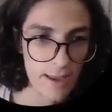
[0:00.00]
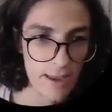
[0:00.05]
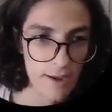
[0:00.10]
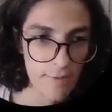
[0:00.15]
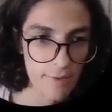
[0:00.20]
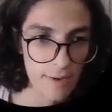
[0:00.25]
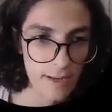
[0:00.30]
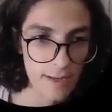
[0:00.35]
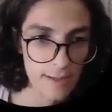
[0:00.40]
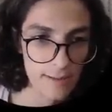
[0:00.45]

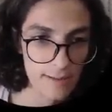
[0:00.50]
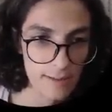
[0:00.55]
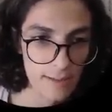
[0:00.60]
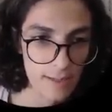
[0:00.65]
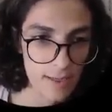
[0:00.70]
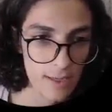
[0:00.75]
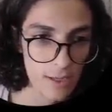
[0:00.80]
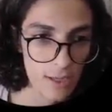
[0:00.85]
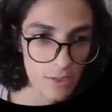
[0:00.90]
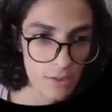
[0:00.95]
Here it is.
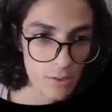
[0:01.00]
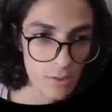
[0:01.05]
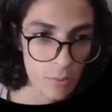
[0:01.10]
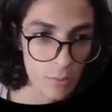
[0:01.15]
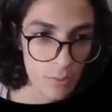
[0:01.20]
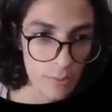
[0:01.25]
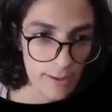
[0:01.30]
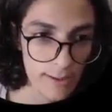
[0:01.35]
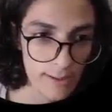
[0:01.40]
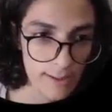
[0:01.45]
So
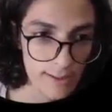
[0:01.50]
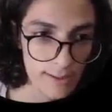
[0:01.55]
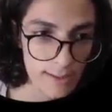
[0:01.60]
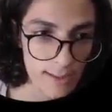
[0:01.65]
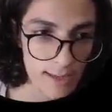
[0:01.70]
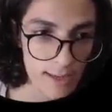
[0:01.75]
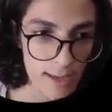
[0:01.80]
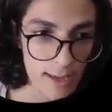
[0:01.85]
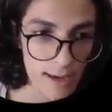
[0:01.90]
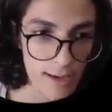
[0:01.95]
we can
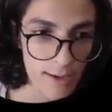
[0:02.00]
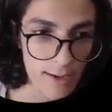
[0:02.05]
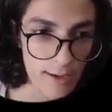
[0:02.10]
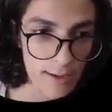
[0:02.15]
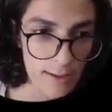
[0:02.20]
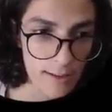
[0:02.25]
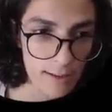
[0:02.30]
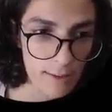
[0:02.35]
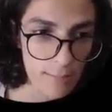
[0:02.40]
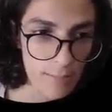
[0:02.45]
see here
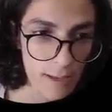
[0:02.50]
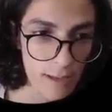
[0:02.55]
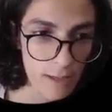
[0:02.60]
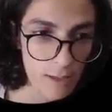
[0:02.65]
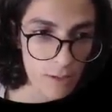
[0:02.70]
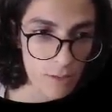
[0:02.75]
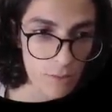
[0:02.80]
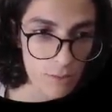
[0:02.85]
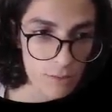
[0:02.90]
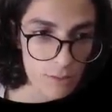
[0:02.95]
the
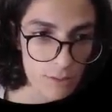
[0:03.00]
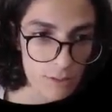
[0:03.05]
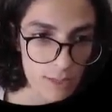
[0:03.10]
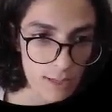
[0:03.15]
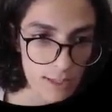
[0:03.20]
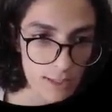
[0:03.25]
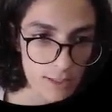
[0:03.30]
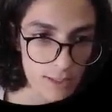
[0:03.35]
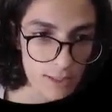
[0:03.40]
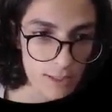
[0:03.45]
payload,
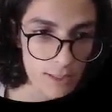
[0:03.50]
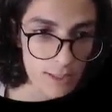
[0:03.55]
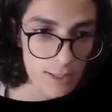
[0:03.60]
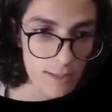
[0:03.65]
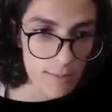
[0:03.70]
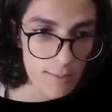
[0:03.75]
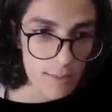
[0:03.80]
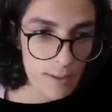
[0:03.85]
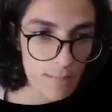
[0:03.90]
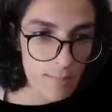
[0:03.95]

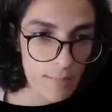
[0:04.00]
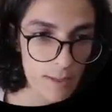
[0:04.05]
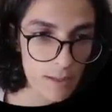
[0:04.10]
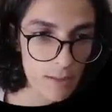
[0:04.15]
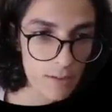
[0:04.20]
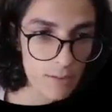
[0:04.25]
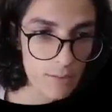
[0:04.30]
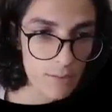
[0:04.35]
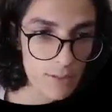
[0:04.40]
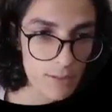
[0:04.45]
HTTP
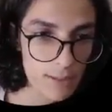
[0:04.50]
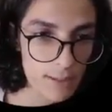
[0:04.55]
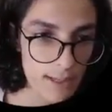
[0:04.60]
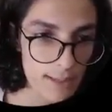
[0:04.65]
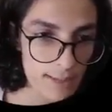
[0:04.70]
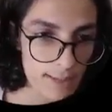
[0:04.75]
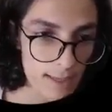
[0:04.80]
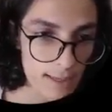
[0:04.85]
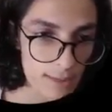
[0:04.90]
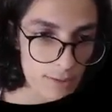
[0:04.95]
payload
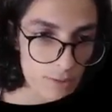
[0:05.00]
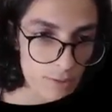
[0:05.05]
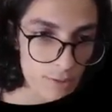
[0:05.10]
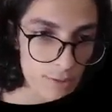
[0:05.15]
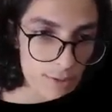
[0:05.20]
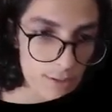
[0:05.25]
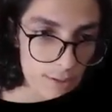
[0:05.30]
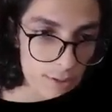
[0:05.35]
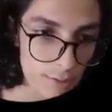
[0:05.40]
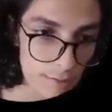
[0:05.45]
that sends to the
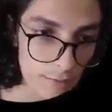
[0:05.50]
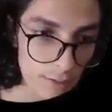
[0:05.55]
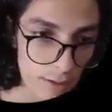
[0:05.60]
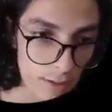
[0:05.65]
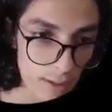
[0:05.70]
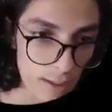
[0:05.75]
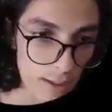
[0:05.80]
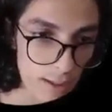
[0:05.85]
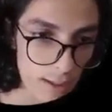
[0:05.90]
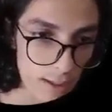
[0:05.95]
server.
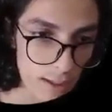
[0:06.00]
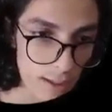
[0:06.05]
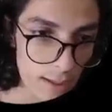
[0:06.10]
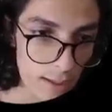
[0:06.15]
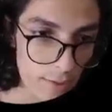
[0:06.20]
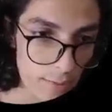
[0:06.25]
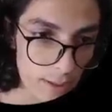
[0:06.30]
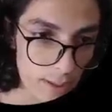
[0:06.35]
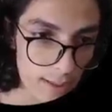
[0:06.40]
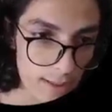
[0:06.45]

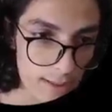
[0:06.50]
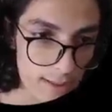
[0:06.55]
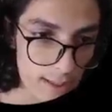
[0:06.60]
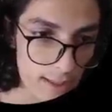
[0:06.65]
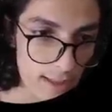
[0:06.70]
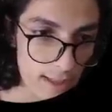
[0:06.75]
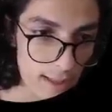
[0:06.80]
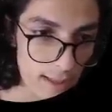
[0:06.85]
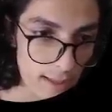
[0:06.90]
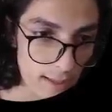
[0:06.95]
And we can see
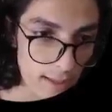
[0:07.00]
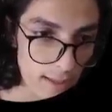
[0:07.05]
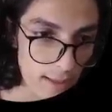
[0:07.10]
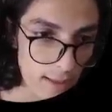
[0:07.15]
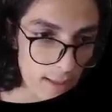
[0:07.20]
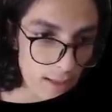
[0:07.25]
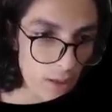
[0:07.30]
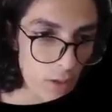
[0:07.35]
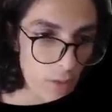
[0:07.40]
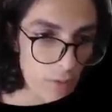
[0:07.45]
that
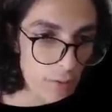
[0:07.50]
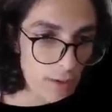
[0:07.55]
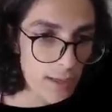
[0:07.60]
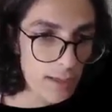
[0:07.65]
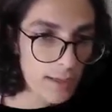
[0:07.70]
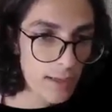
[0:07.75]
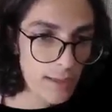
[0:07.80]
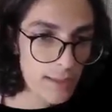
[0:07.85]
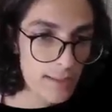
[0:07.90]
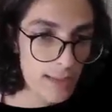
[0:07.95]
the
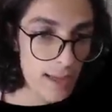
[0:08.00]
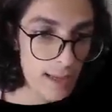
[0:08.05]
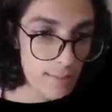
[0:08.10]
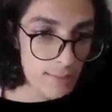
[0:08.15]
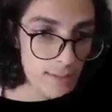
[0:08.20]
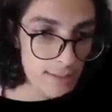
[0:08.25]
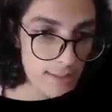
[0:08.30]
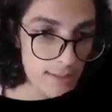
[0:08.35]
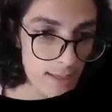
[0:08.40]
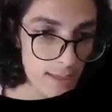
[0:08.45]
login is
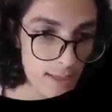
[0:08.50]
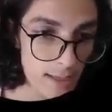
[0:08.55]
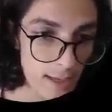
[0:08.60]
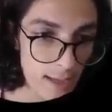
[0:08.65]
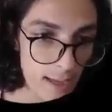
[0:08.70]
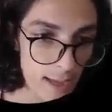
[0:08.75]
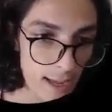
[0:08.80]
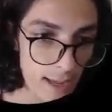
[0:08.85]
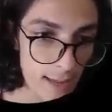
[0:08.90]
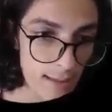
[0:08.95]
ABC
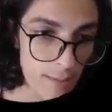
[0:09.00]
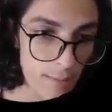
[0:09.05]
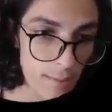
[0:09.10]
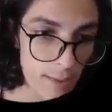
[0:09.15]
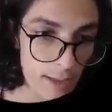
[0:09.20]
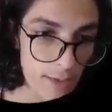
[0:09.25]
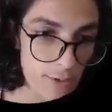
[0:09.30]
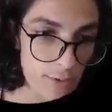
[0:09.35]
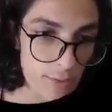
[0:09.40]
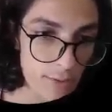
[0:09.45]
and the
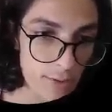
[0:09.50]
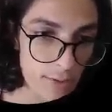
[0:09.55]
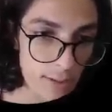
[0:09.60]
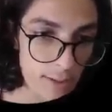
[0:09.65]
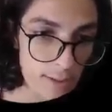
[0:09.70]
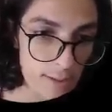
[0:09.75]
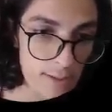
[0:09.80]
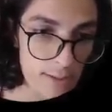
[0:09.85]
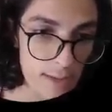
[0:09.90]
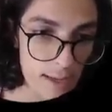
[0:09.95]
password
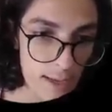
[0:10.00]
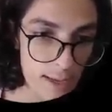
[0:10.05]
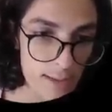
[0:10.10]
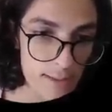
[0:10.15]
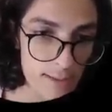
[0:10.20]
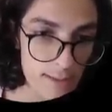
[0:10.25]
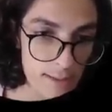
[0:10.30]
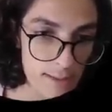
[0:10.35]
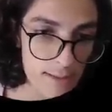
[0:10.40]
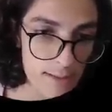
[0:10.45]
is
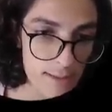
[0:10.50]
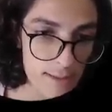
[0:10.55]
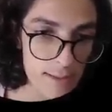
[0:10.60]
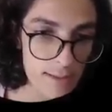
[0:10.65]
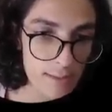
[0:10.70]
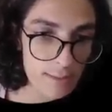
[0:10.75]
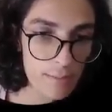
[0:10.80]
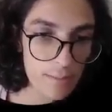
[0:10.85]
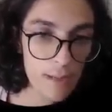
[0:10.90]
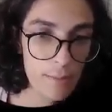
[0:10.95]

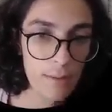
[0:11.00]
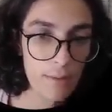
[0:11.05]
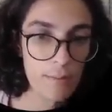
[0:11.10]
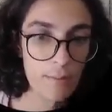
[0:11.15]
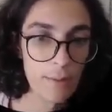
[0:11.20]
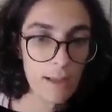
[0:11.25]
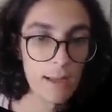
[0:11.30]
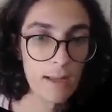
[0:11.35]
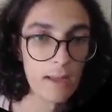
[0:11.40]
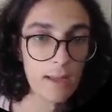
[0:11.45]
A66 blah blah blah.